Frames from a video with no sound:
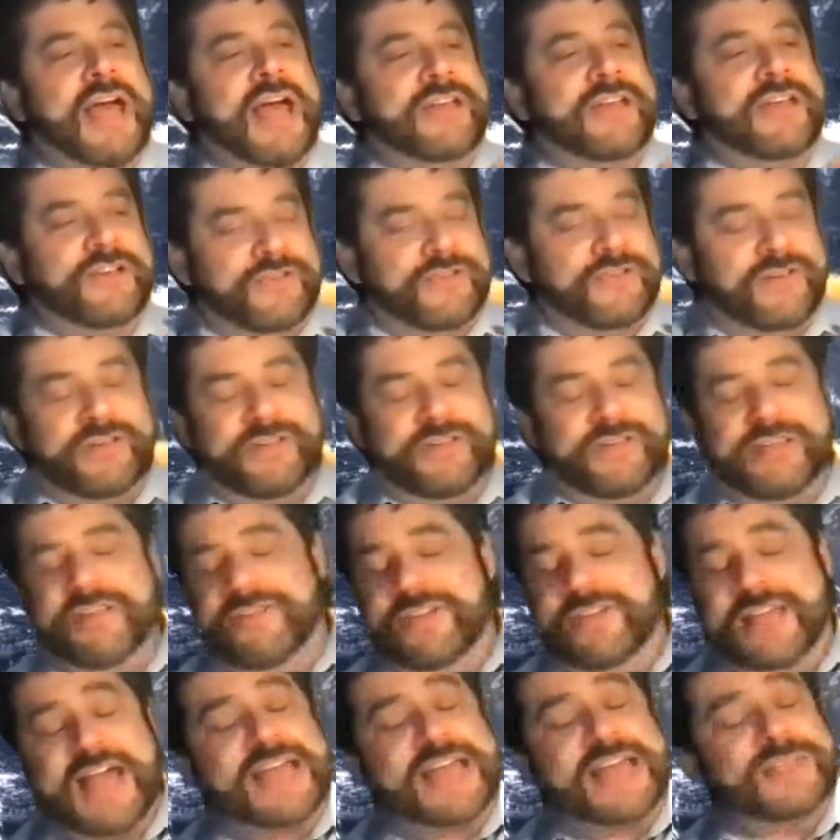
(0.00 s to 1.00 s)
I could,
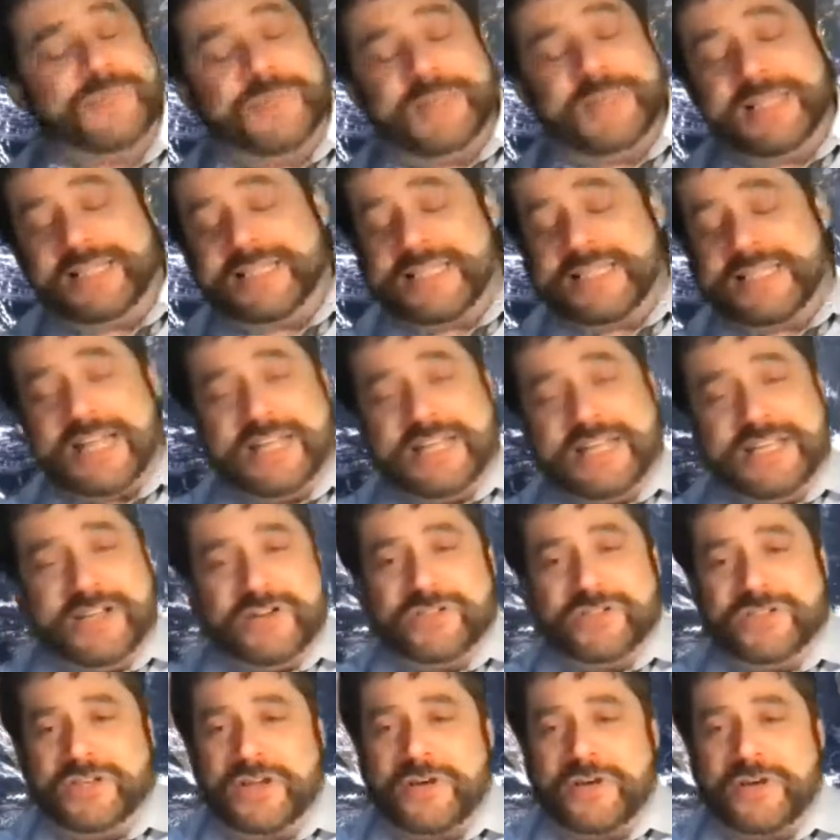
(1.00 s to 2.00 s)
if you asked me this 10
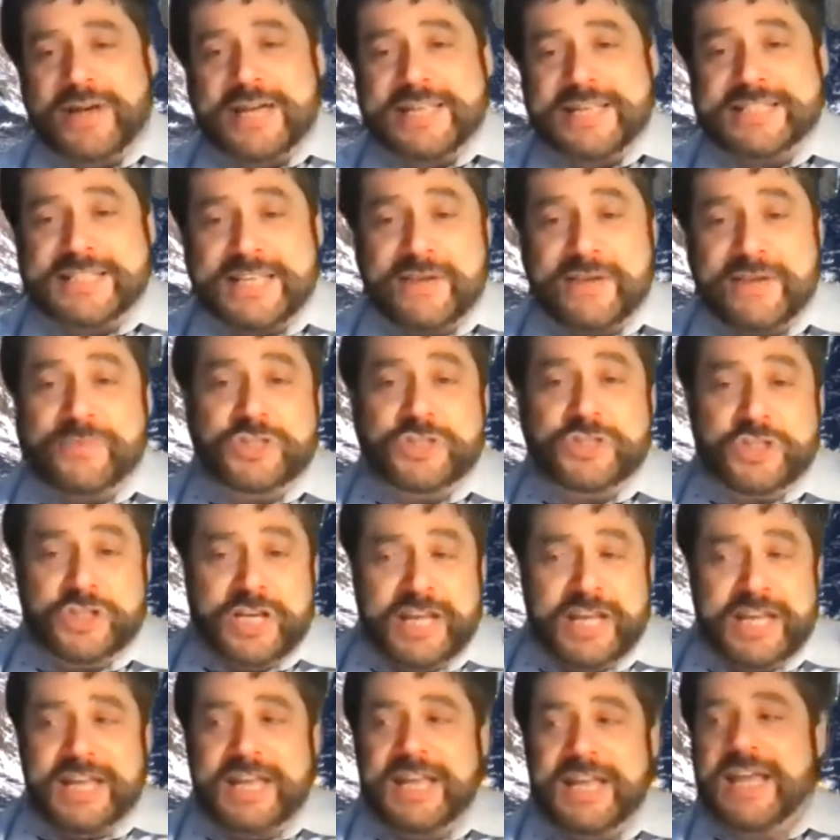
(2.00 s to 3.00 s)
years ago, I'd say,
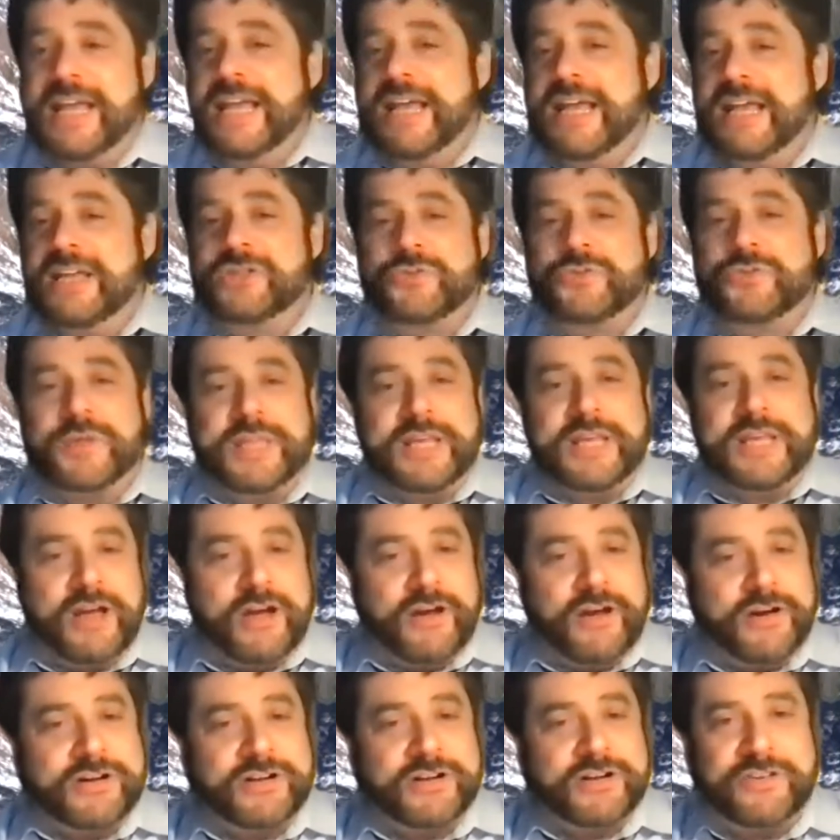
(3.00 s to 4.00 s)
gee, it's really
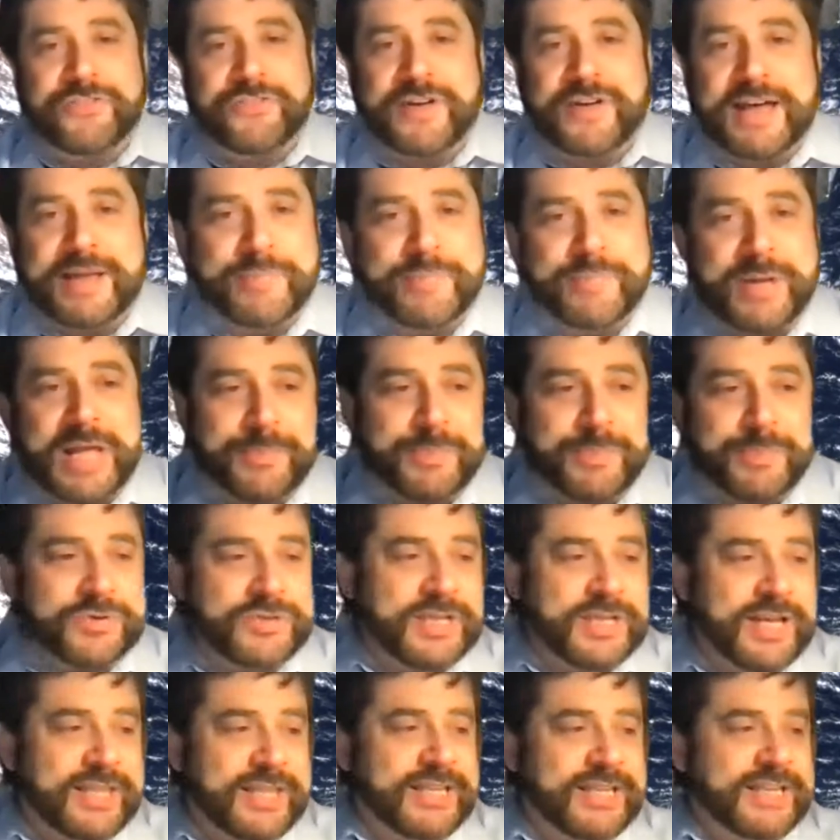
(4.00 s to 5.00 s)
hard to find
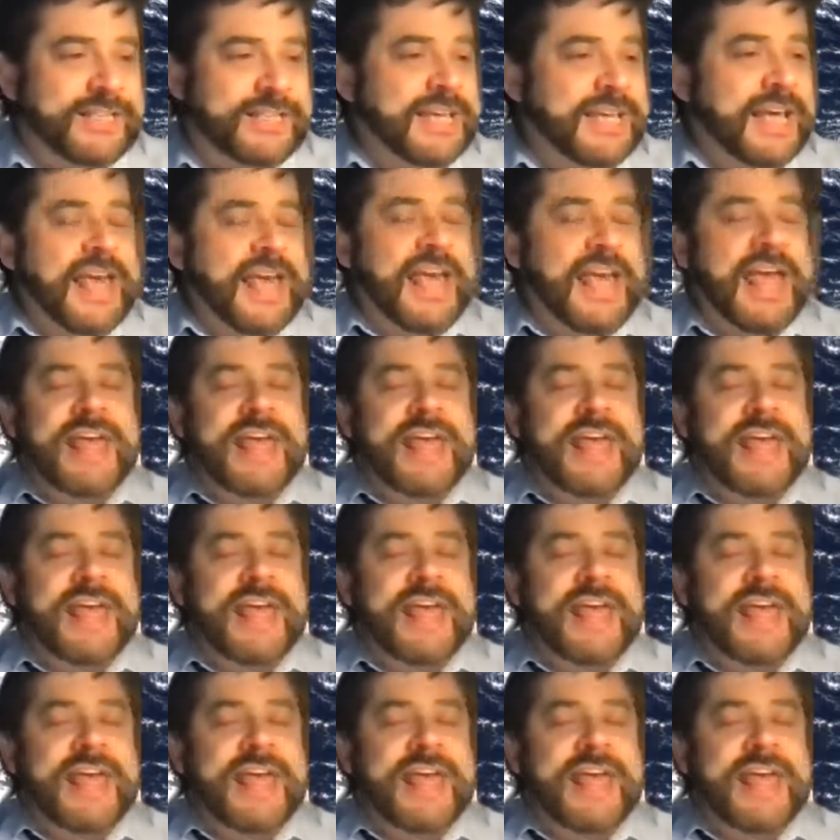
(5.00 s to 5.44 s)
papers on this.